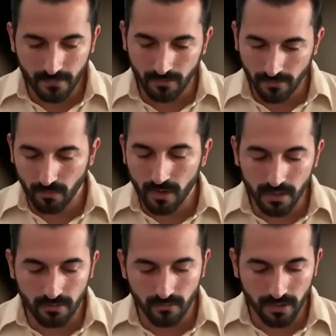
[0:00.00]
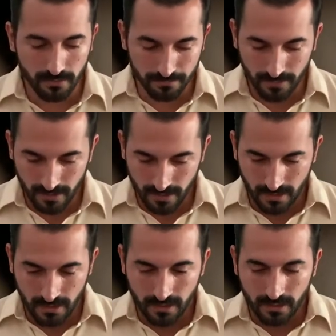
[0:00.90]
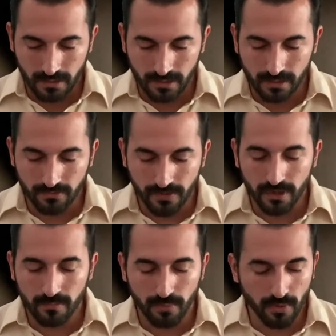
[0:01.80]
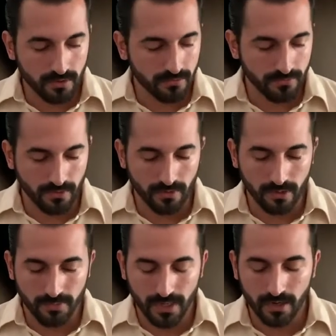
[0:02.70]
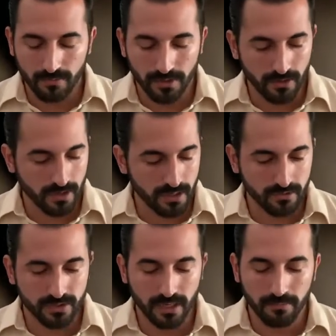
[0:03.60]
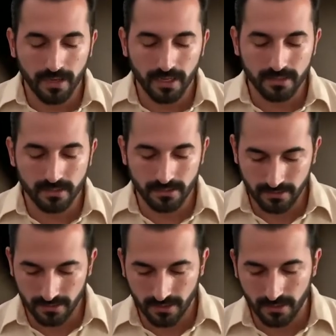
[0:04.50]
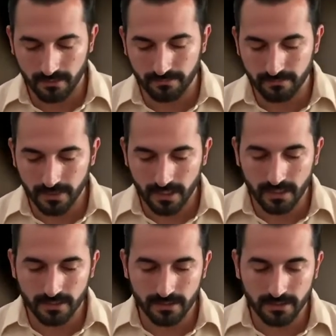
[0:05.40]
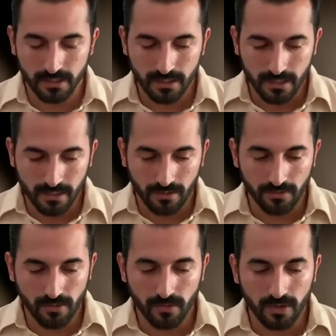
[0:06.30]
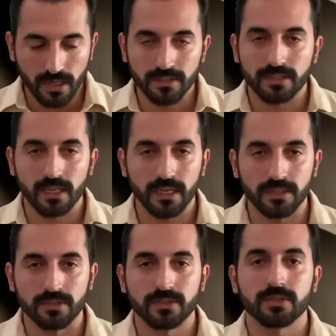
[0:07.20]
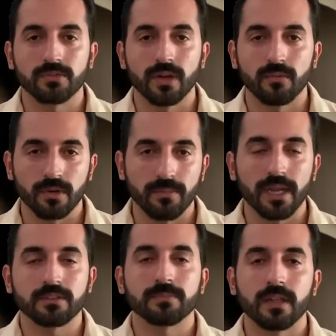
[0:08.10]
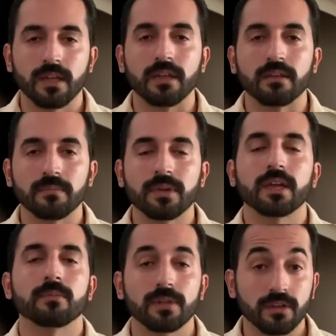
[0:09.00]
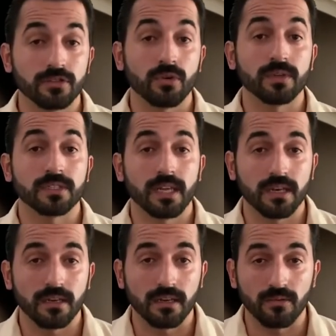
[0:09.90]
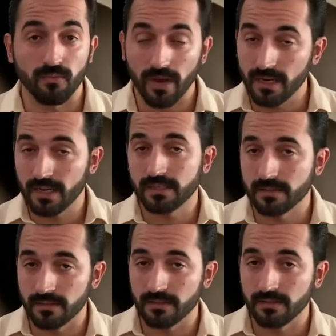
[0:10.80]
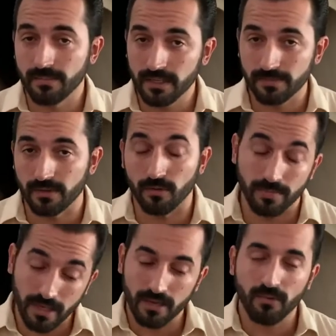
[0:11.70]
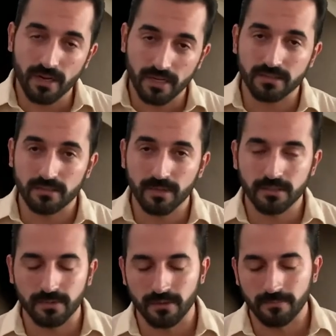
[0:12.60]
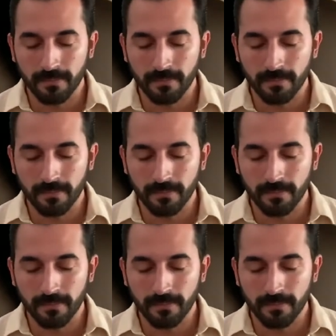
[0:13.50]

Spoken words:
for one, well, it's very important for a piano player to understand bass, because if you ever look on a stage, right, when a band's playing, the piano player is always standing right next to the bass player, or playing right next to the bass player.